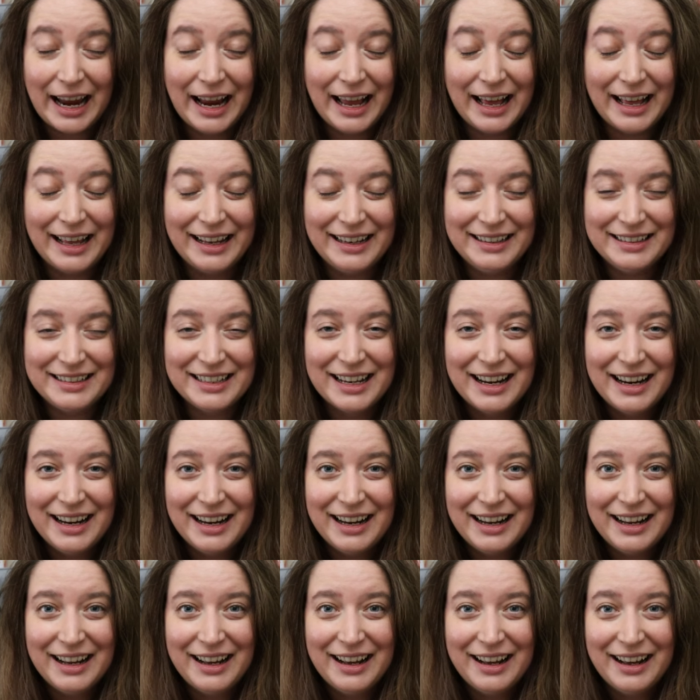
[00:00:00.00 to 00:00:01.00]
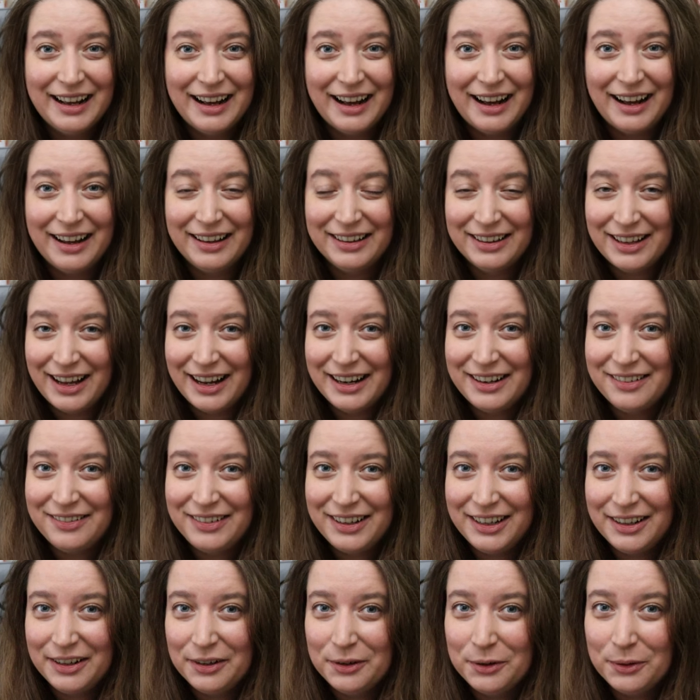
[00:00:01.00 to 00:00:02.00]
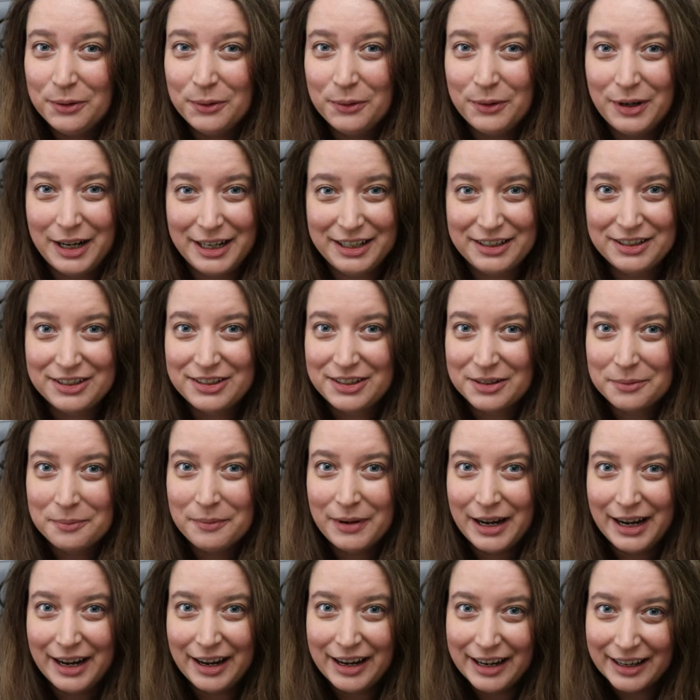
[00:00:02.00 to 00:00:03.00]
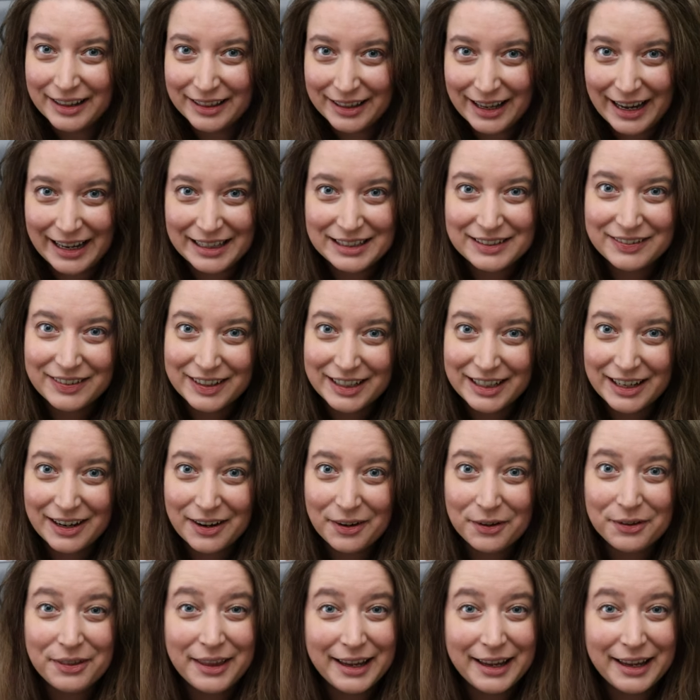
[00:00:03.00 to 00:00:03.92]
And a lot of you watched my last video.